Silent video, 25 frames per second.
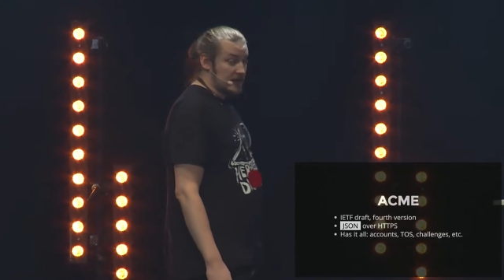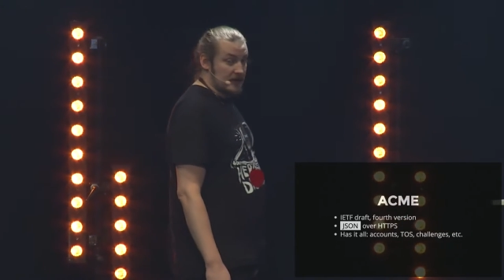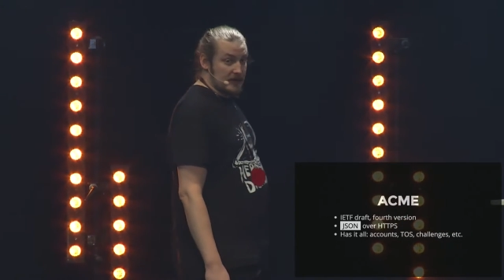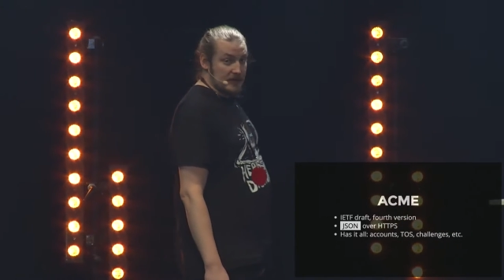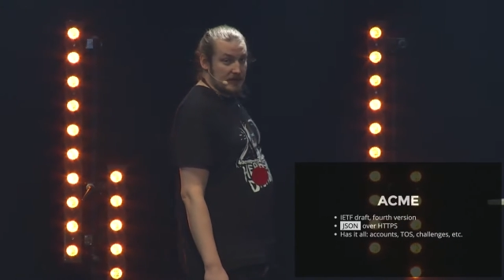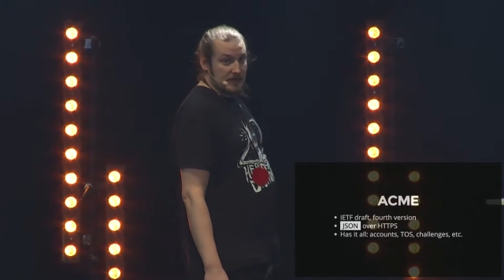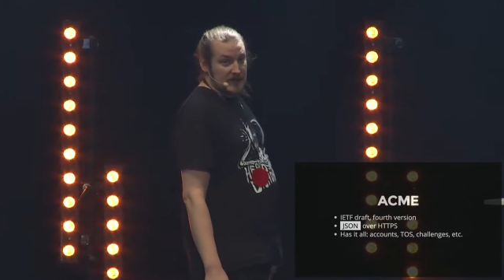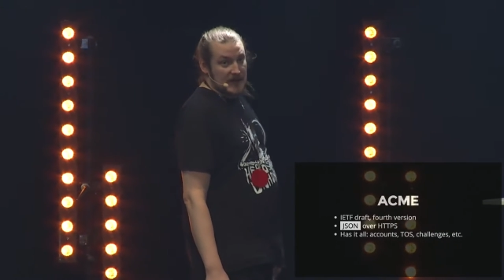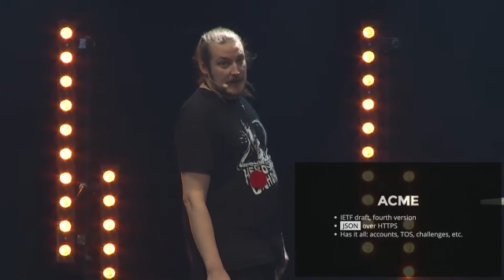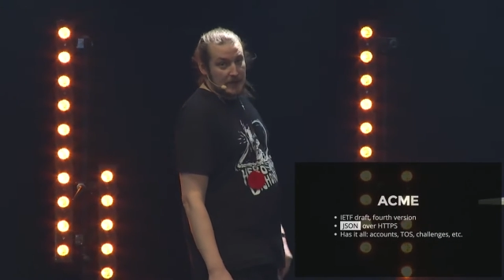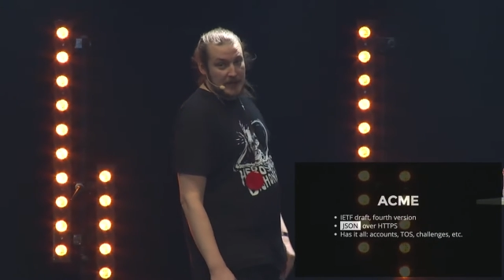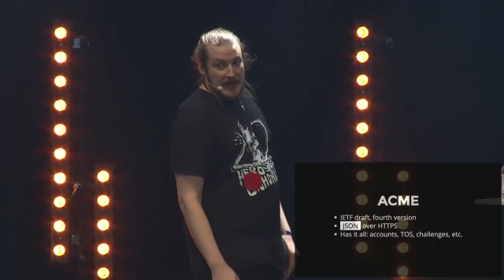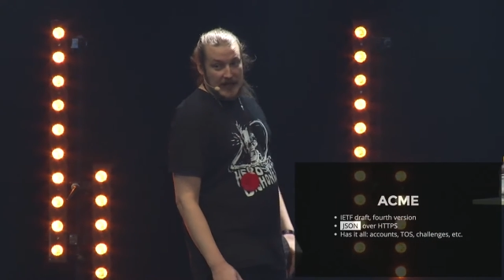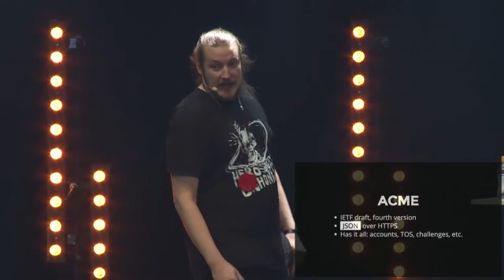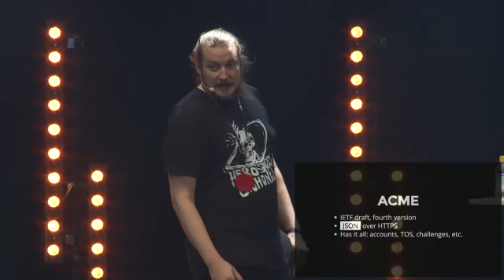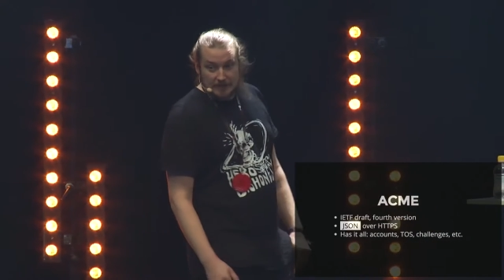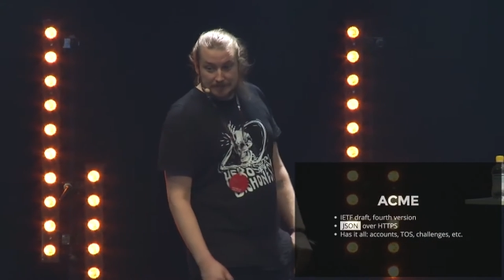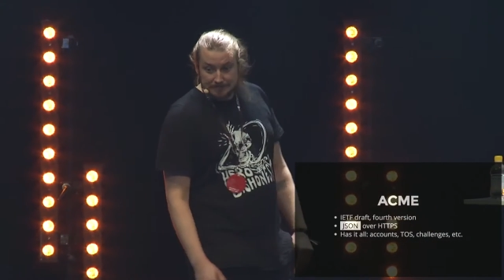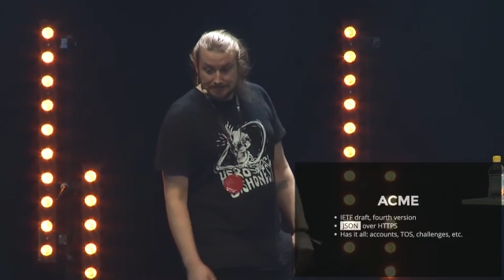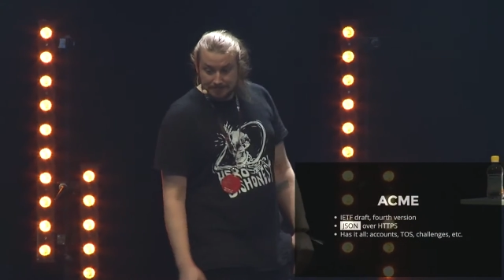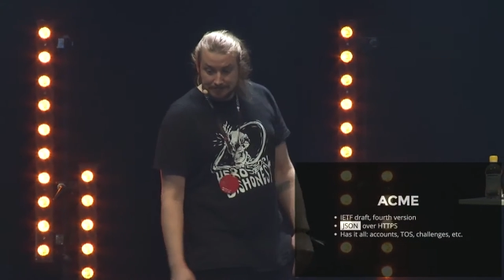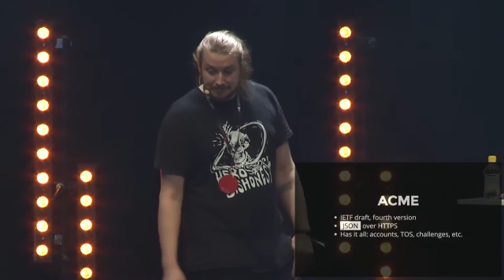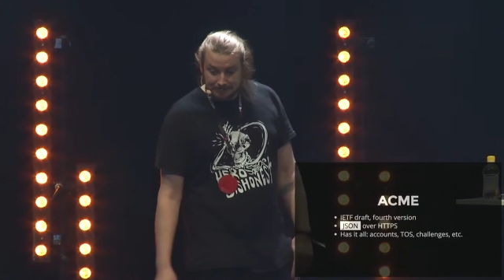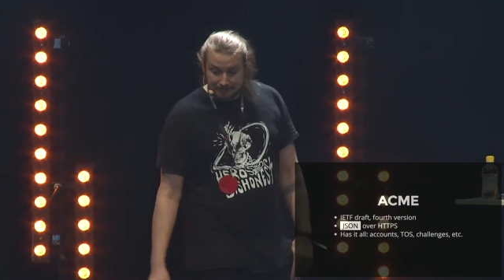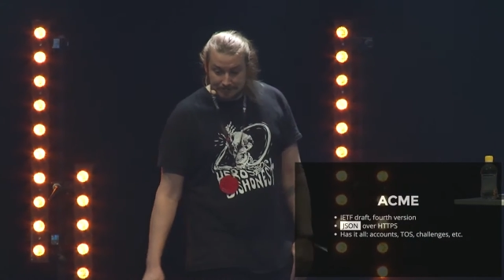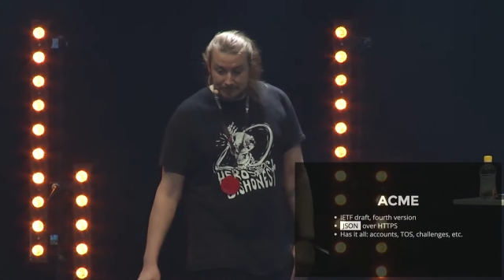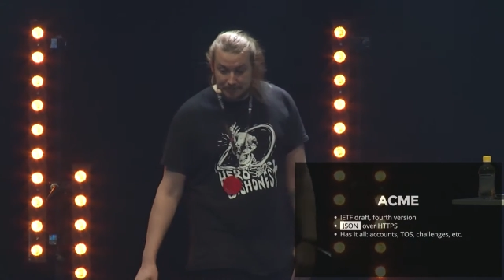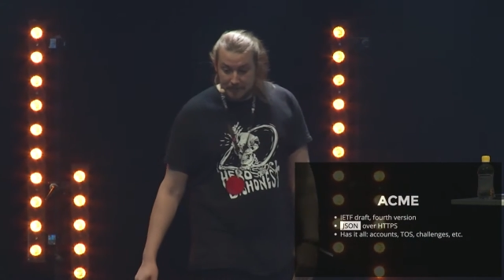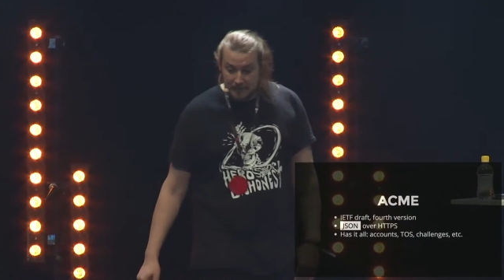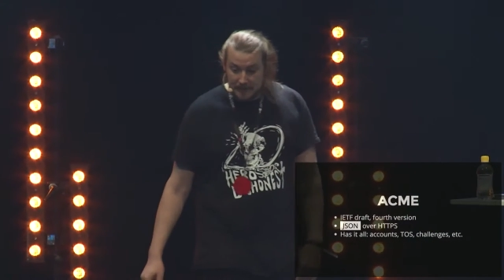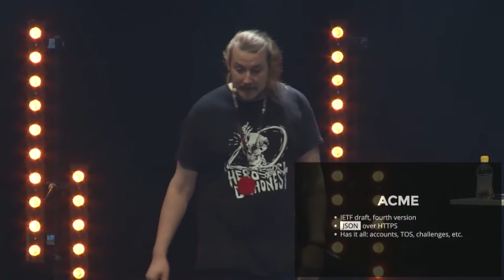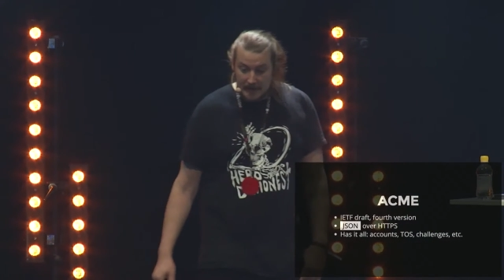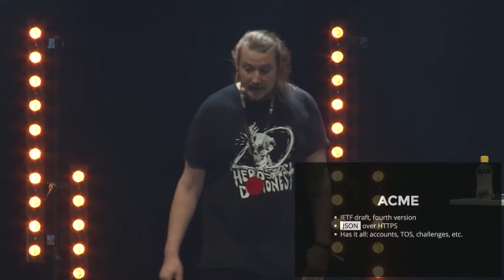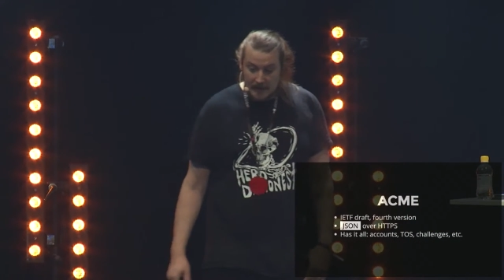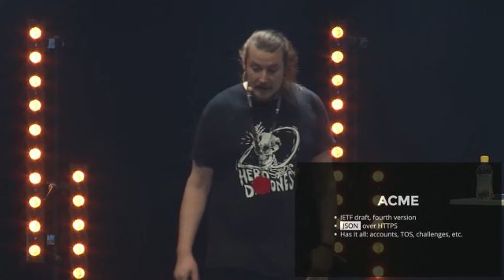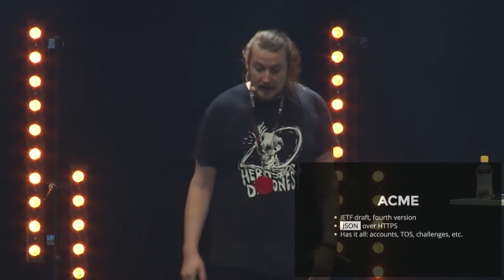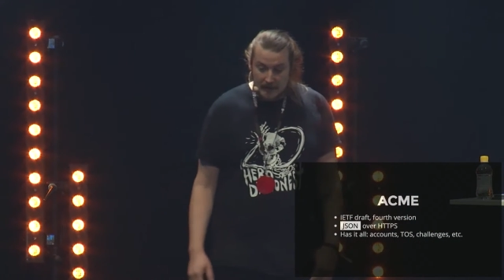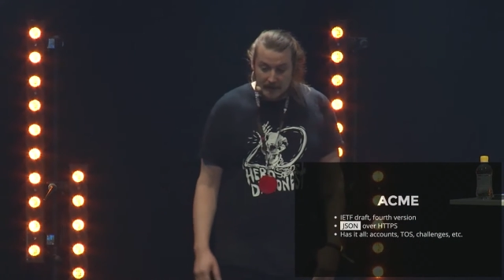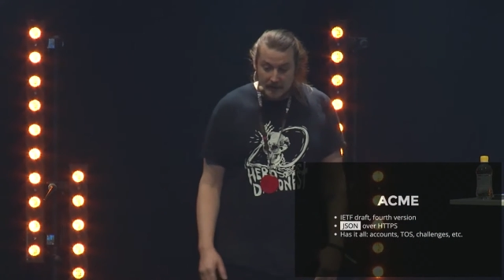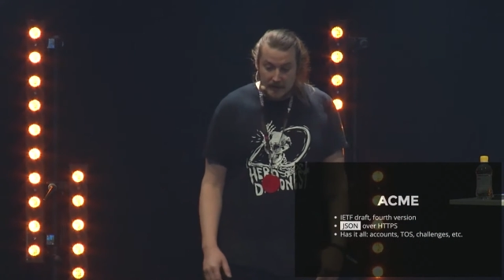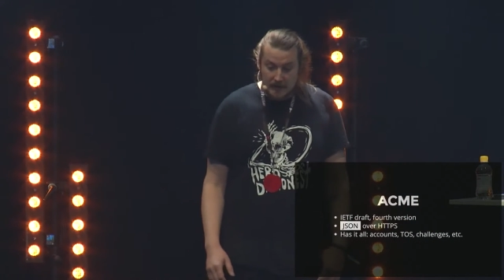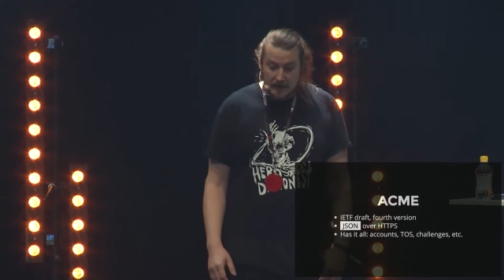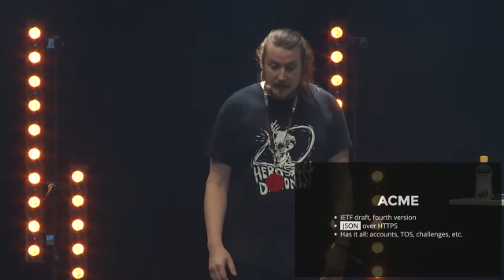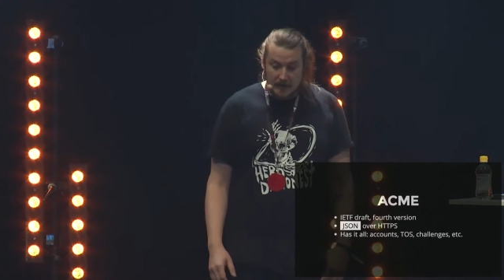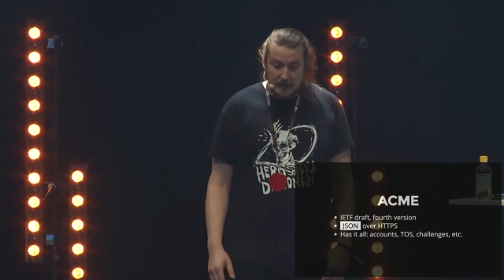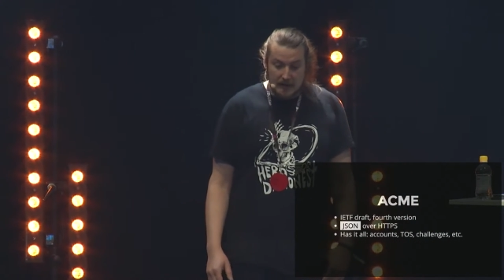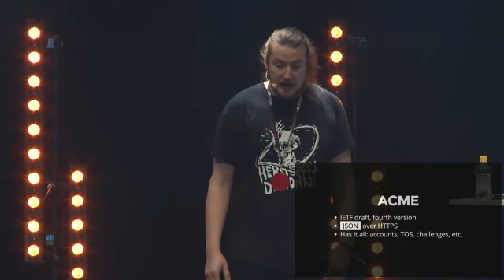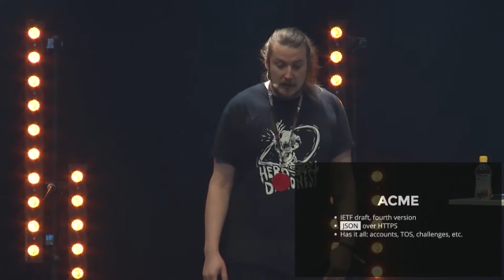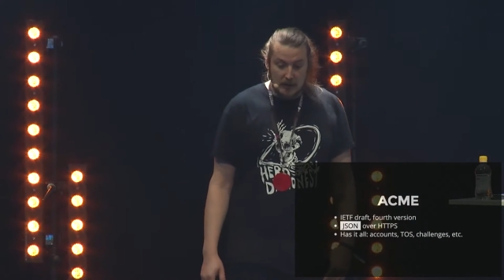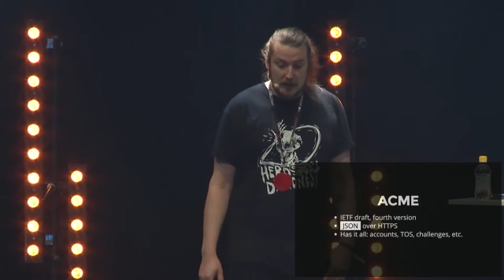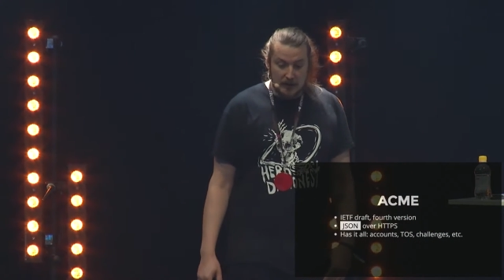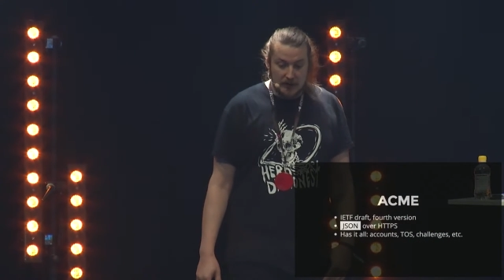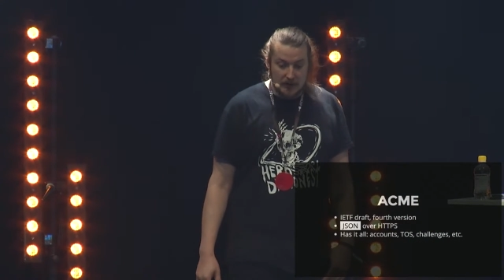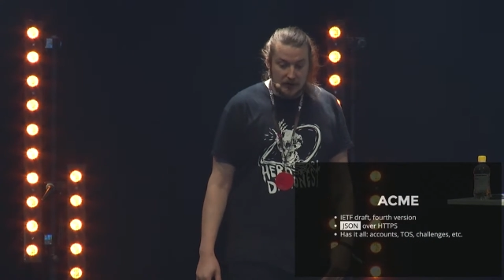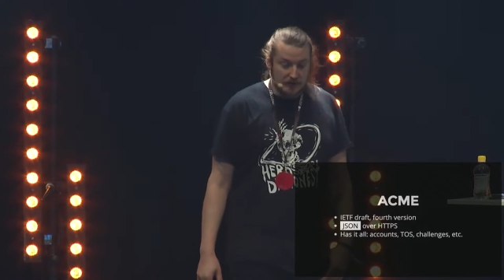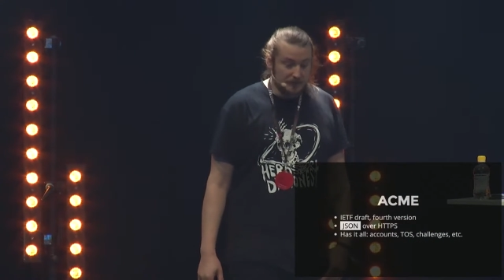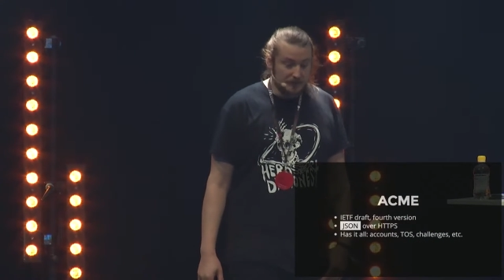someday they will do.